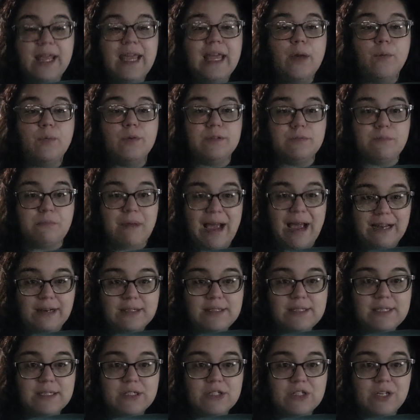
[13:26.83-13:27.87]
It was my
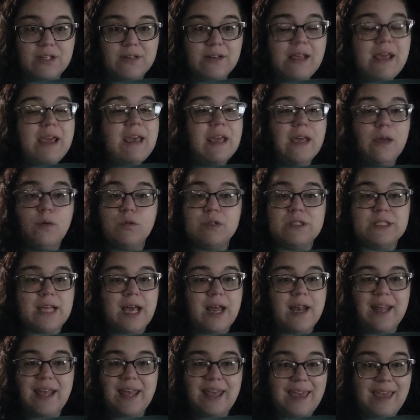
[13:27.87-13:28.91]
decision. It was
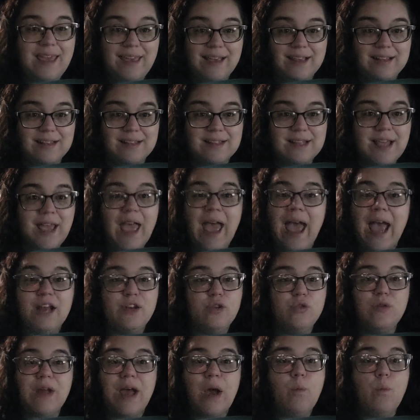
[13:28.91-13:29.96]
not his. I
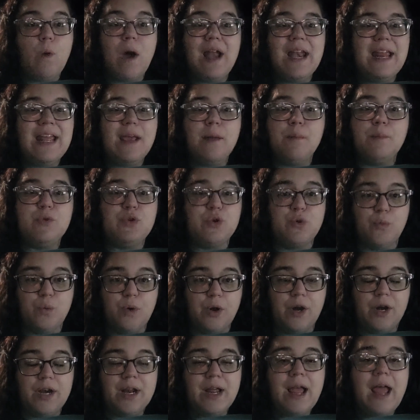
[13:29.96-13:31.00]
do not want him to
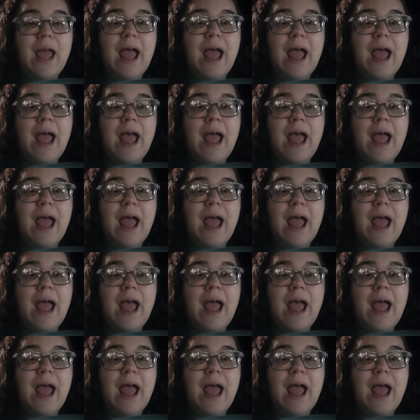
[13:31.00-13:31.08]
work.